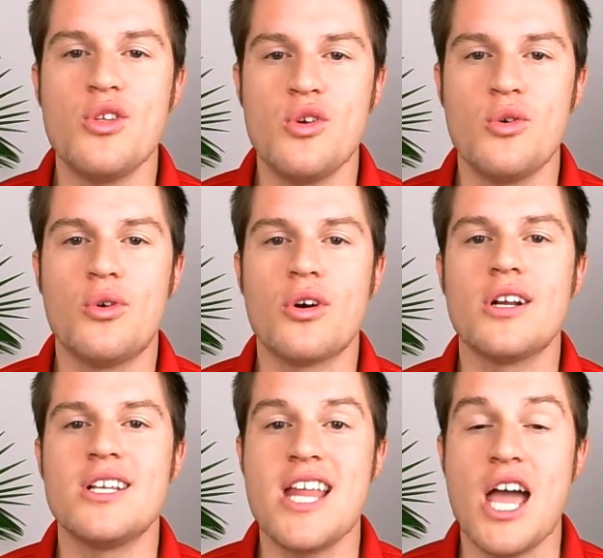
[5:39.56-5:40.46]

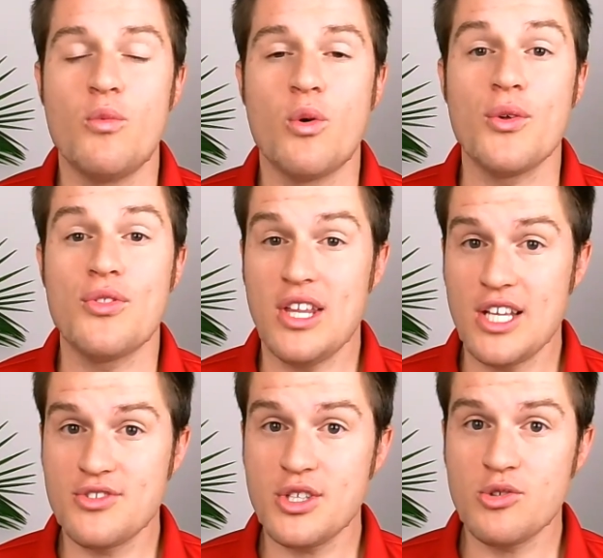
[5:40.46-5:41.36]
your net worth?
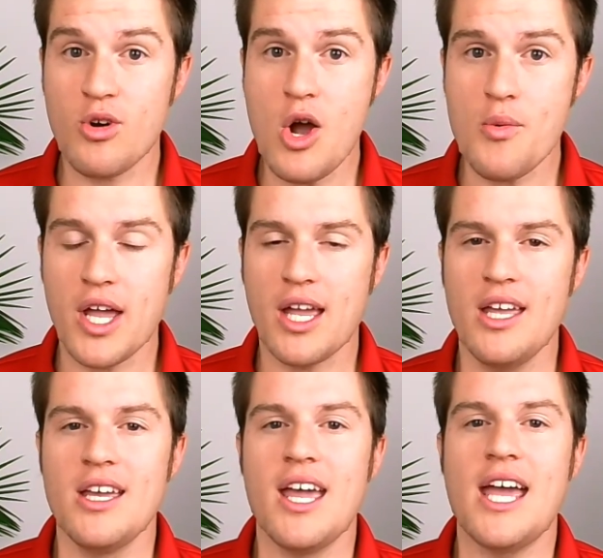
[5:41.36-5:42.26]
Is it growing?
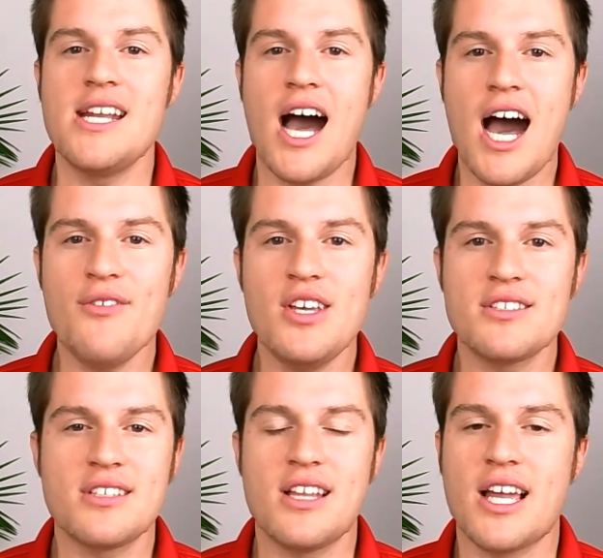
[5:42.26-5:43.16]
And
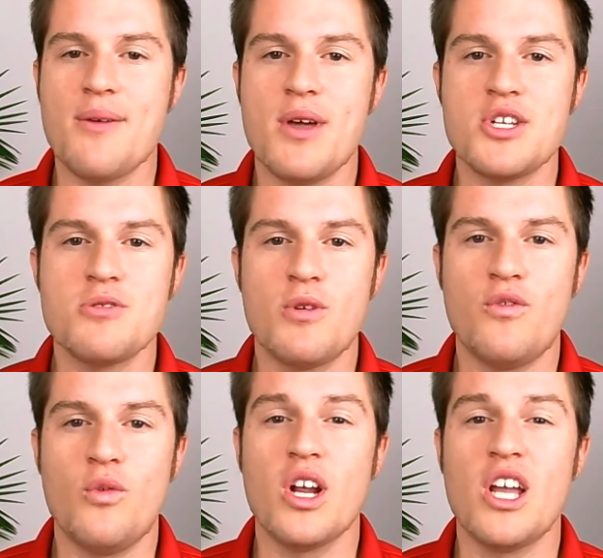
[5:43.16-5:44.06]
obviously, like I mentioned
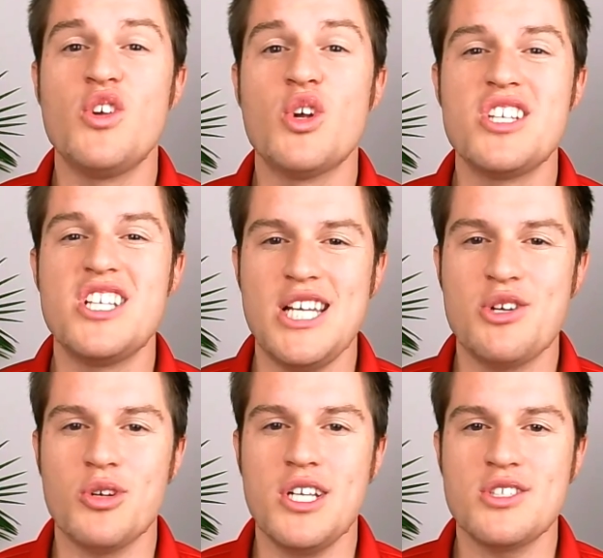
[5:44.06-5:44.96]
before, if you're
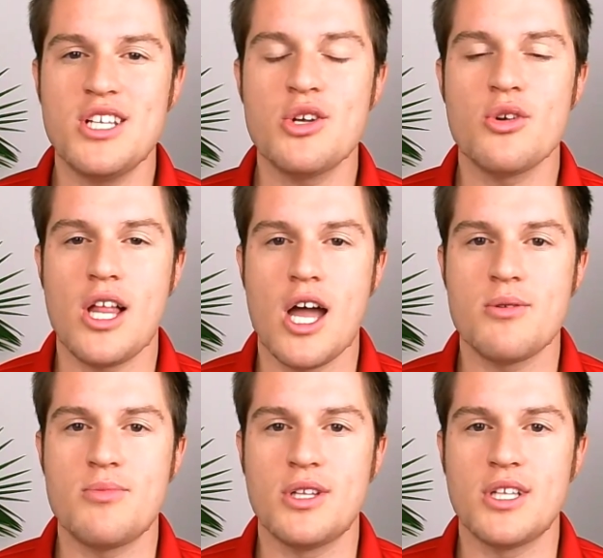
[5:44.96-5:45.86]
decreasing your
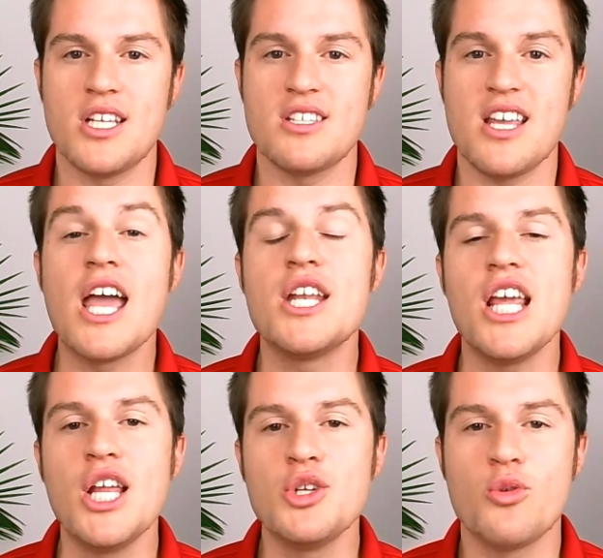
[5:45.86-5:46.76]
liabilities and
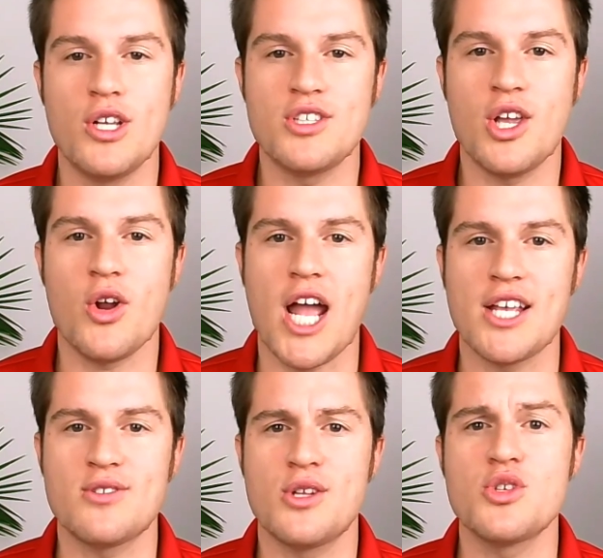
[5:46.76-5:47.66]
increasing your
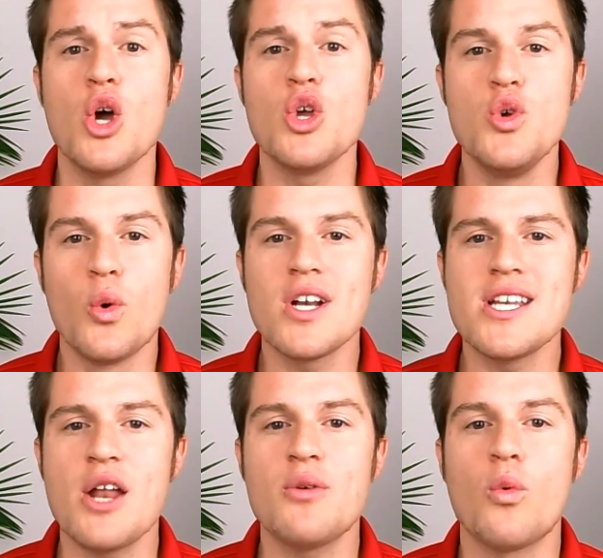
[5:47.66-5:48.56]
assets, your
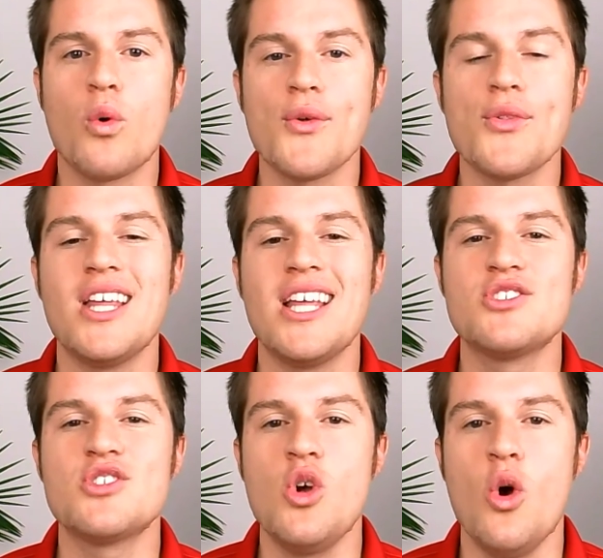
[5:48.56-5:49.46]
net worth
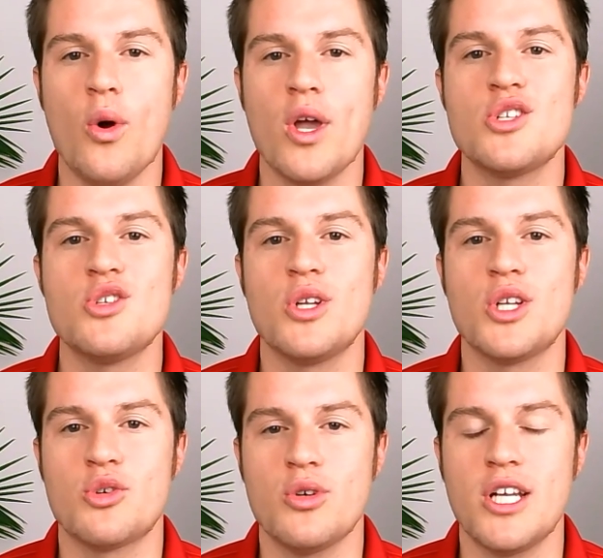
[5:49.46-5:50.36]
is going to
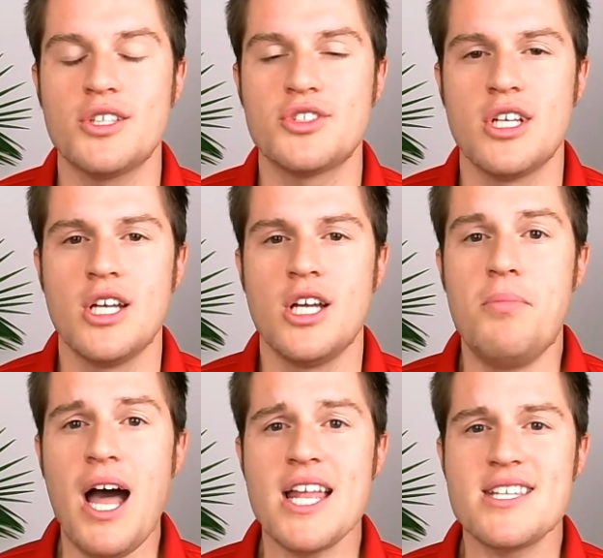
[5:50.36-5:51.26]
increase.
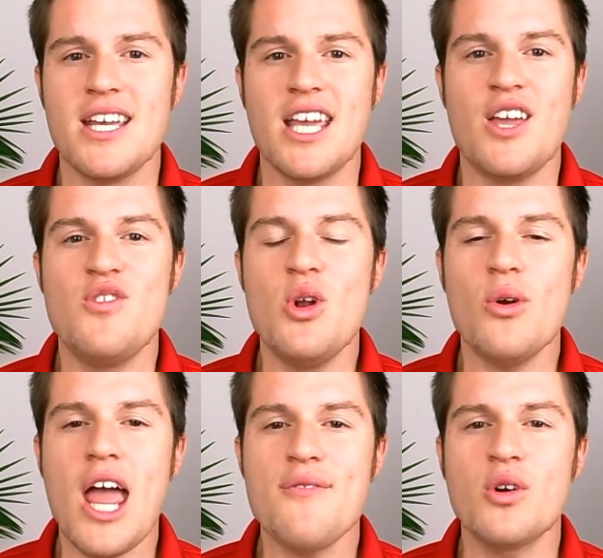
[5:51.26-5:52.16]
But if you
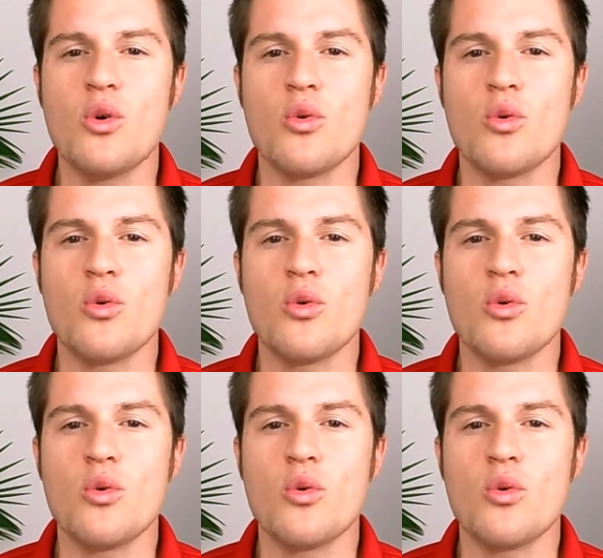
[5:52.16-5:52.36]
don't have a